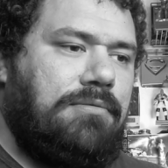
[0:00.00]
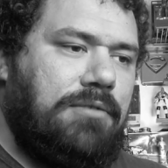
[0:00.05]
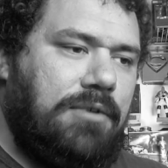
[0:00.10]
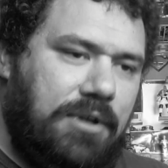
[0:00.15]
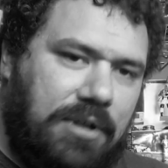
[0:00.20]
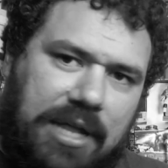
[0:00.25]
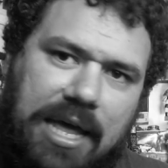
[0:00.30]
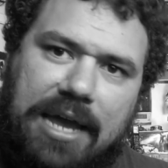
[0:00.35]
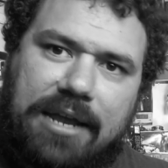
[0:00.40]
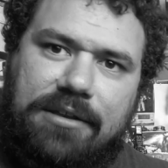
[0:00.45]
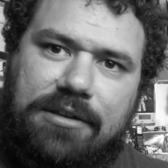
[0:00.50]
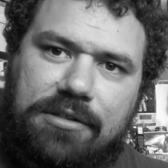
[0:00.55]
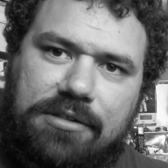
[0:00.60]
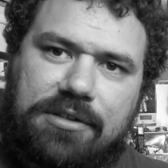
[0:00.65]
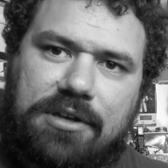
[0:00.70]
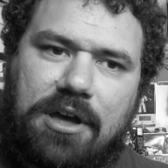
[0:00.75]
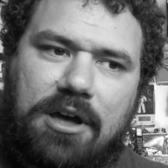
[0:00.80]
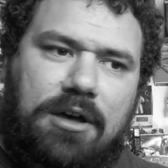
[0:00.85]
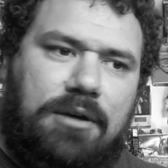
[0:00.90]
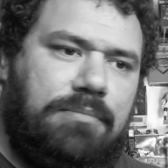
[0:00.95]
Galactus
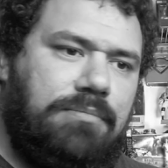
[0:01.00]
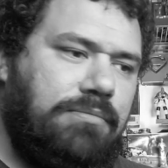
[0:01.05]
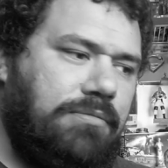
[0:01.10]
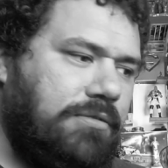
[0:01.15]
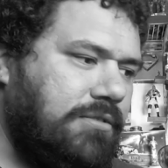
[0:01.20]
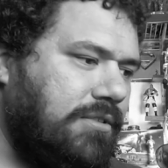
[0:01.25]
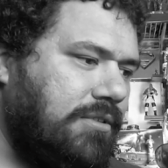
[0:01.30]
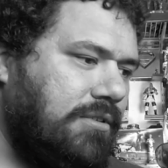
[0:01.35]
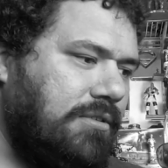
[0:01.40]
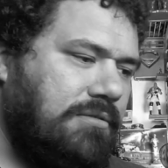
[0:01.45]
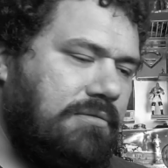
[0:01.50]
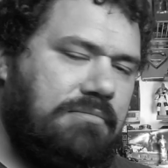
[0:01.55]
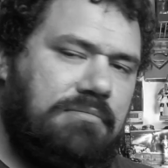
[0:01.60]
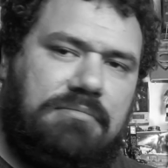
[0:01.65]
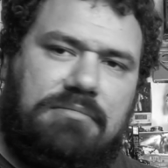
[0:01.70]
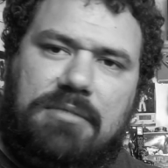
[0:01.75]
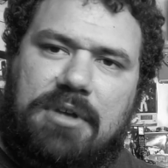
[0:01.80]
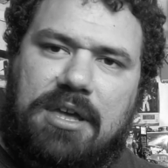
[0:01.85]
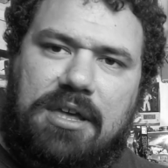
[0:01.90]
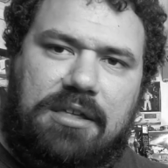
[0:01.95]
comes,
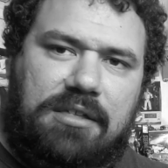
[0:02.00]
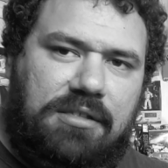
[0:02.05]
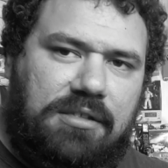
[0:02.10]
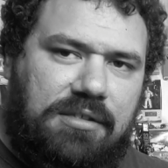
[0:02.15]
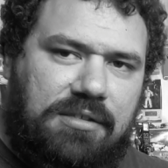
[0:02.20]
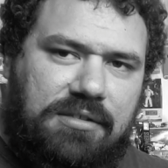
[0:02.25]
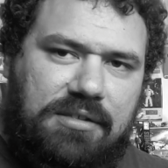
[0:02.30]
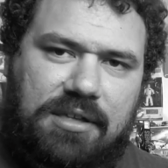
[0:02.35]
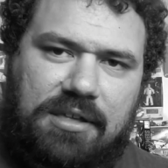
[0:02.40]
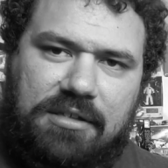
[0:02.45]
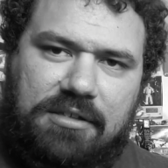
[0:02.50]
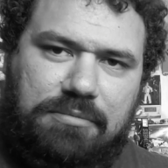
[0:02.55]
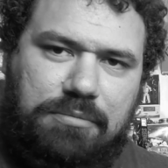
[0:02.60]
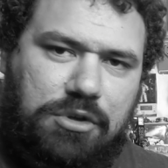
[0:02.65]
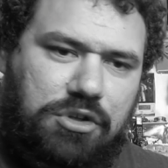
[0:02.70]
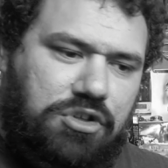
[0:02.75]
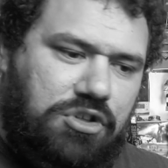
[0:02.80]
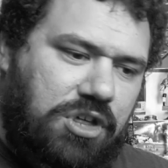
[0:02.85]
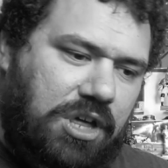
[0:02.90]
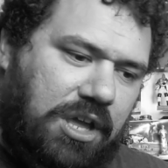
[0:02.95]
his
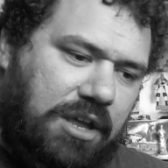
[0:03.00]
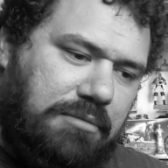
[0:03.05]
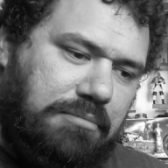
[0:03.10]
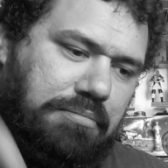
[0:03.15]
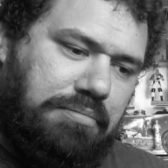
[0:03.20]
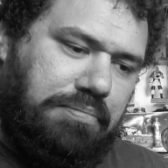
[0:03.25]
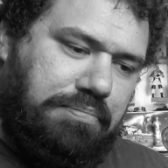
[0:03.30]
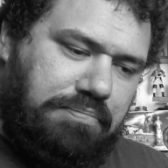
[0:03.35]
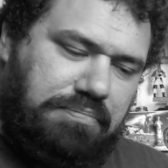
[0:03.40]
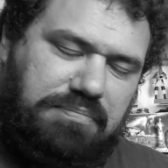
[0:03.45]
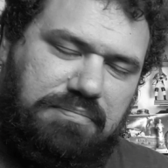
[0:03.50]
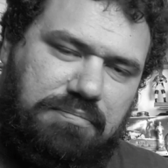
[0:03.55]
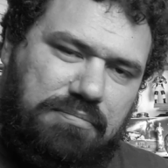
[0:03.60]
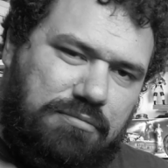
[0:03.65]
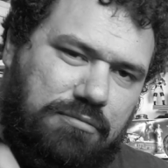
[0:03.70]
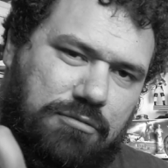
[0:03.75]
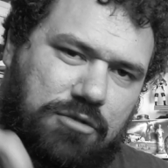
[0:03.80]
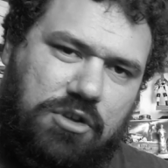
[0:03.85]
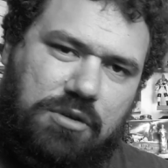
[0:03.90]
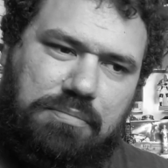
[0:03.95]
machine
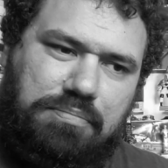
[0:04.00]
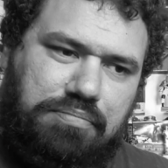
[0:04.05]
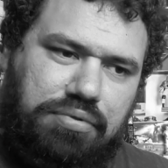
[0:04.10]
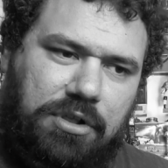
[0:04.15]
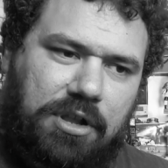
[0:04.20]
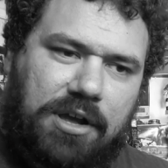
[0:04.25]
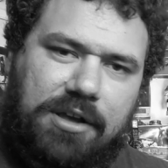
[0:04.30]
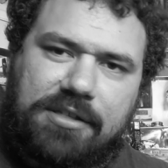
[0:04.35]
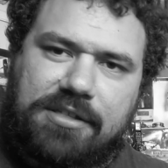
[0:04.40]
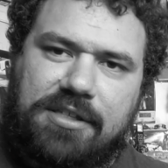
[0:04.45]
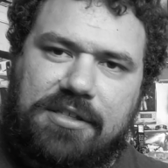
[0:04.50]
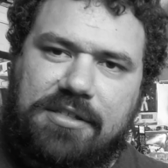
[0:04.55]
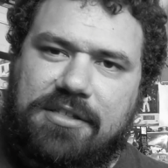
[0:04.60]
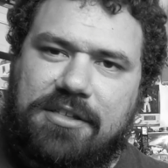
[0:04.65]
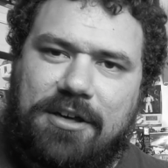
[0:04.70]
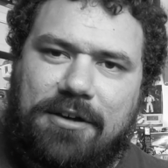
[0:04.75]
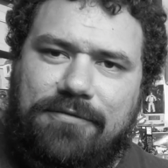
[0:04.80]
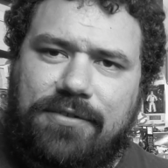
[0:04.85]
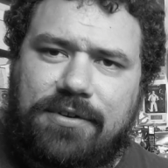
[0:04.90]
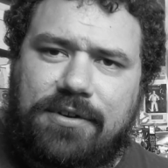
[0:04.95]
plugs
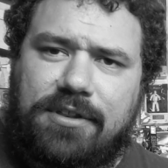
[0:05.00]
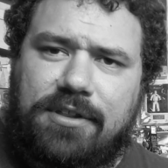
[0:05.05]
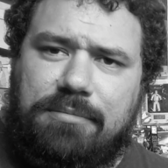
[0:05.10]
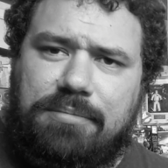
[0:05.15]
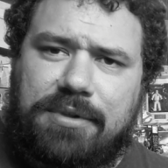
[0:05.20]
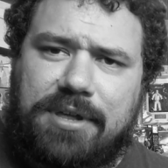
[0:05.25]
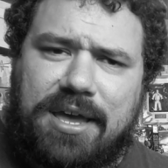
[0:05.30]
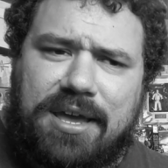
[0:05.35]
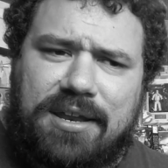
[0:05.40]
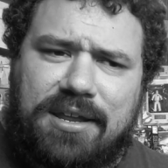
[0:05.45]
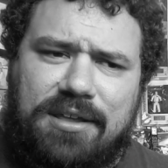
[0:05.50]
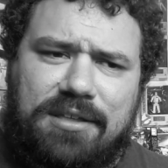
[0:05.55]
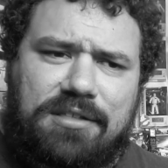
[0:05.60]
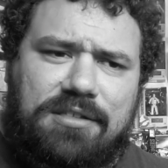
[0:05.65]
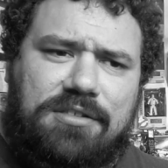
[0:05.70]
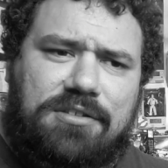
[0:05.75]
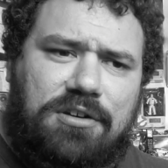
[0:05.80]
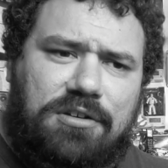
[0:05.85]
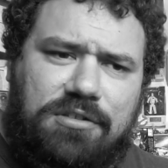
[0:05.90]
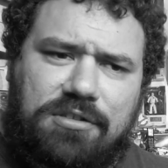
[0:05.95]
itself into the planet and
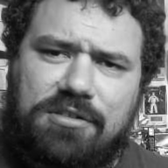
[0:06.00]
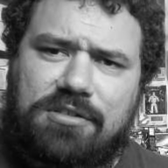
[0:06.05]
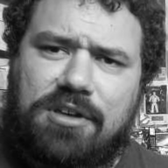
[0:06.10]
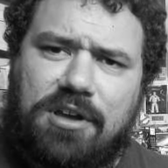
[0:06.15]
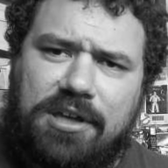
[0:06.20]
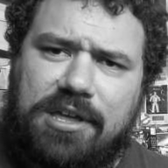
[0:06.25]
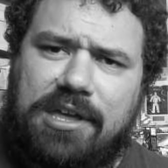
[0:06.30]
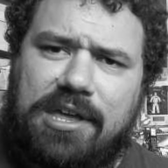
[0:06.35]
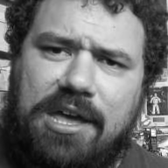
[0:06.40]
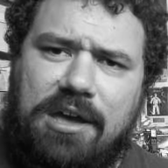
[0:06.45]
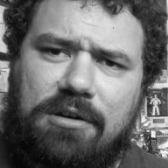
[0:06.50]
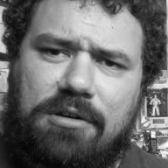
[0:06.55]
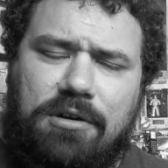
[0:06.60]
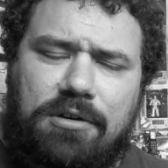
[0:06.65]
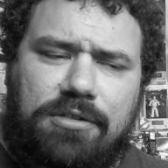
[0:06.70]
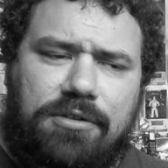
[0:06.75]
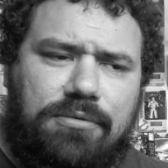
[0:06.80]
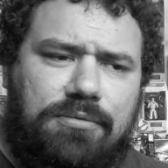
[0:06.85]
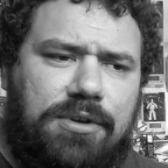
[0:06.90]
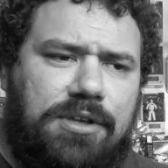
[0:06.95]
starts sucking out
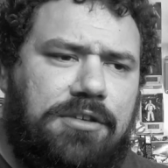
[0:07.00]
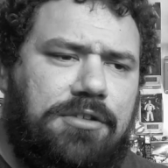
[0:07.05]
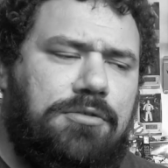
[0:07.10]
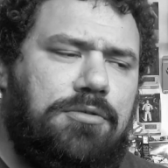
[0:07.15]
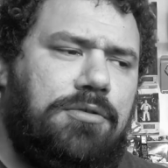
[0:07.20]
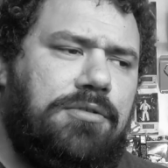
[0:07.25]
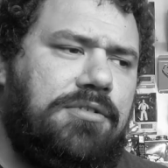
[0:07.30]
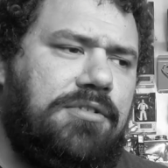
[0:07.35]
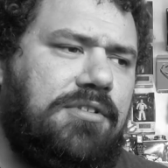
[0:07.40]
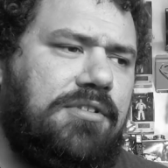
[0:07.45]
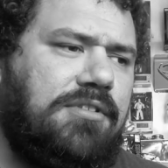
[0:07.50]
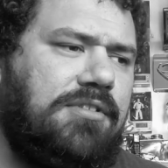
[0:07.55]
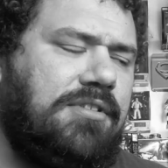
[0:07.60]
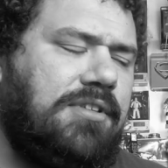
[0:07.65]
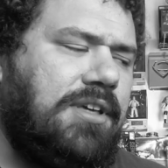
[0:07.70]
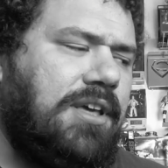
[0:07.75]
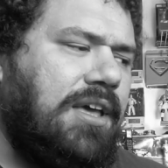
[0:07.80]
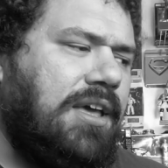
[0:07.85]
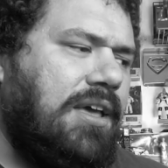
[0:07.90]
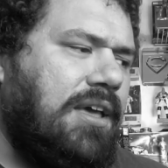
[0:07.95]
all the resources.